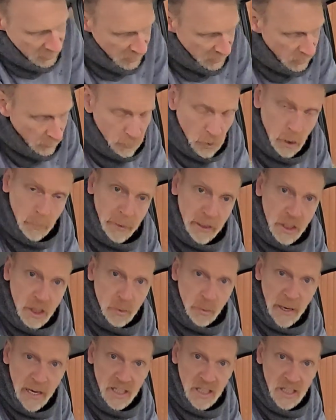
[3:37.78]
then you've got a bit of
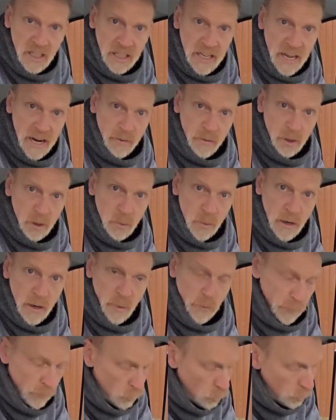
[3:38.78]
space in there as well
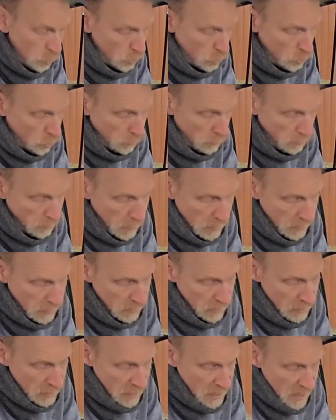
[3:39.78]
for some
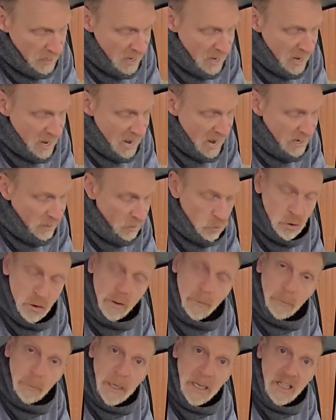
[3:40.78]

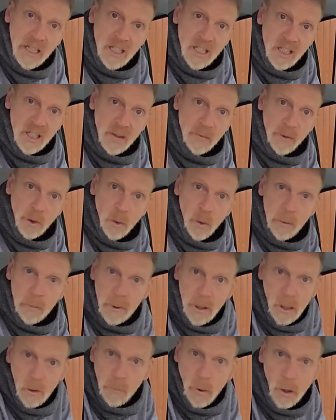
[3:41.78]
extra pieces of
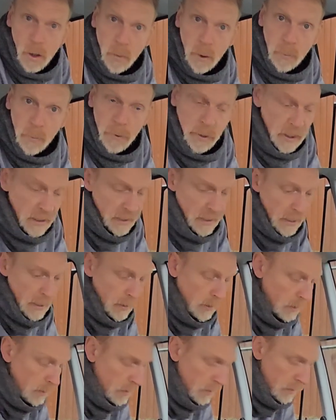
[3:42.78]
equipment you might want to put in there.
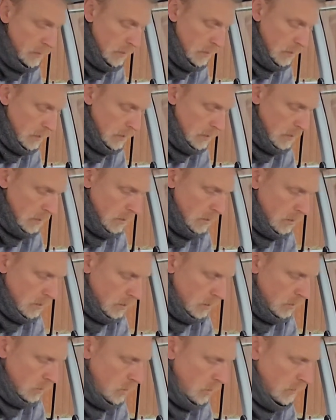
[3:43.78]

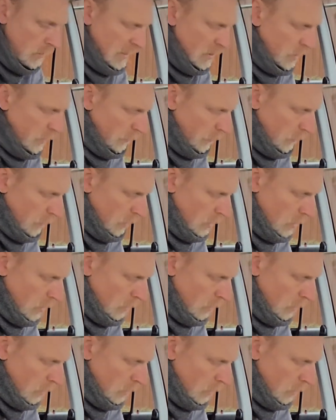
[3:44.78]
So that's the first